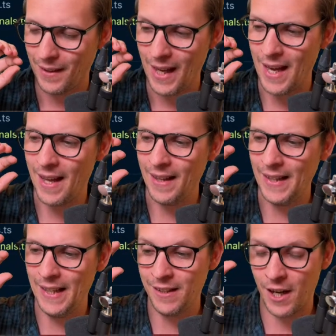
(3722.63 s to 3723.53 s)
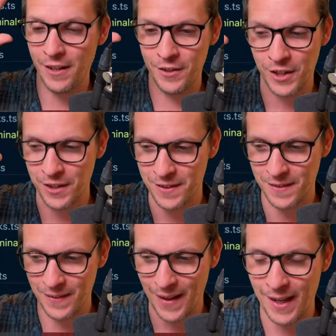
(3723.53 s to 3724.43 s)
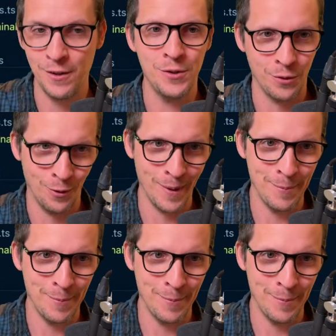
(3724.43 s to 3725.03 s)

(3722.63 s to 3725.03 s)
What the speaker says: it kind of just I lose all my